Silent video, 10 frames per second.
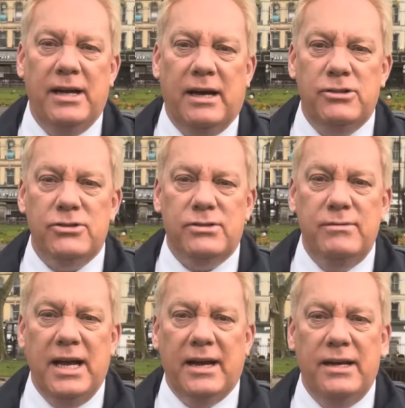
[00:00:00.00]
Yeah, I just,
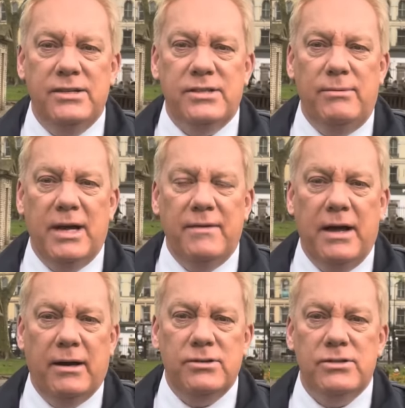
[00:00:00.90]
yeah, can you see around
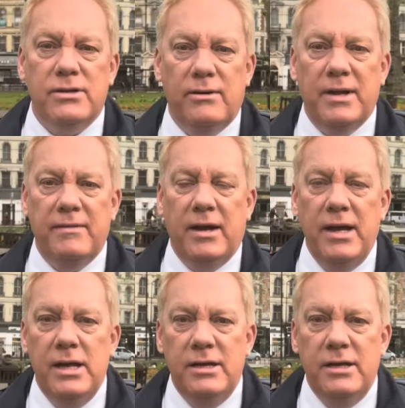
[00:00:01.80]
that? I'll just go around that.